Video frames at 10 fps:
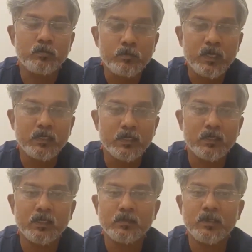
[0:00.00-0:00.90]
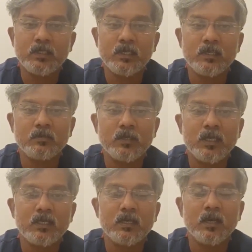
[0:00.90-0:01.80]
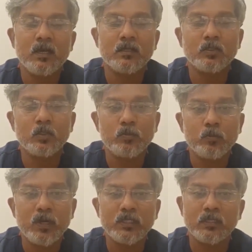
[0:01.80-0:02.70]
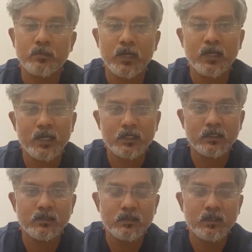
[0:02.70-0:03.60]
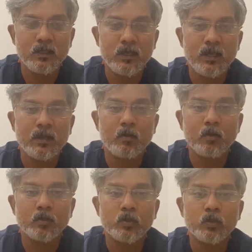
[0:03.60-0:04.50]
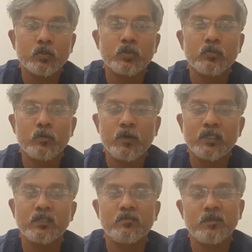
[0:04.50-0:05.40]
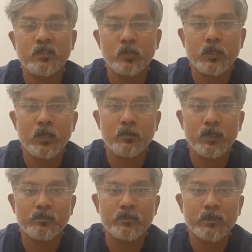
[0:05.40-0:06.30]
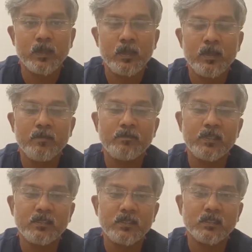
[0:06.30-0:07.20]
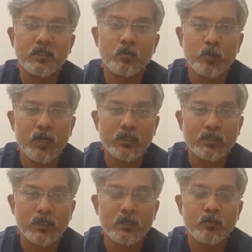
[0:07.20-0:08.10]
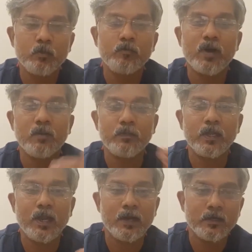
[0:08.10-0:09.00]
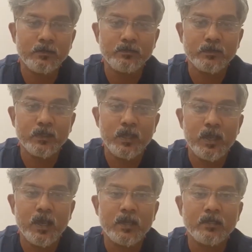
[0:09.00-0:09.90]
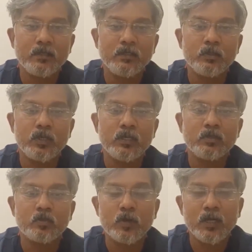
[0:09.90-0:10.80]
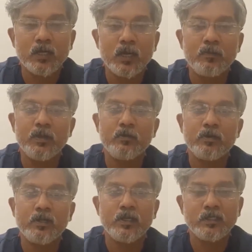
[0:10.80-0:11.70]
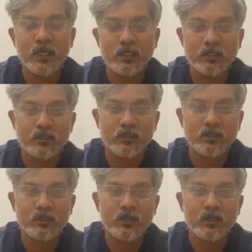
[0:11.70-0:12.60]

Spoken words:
beat it is basically to take supervised medication and also supervised physiotherapy. If this doesn't work, then you move up the ladder and you can try epidural injections.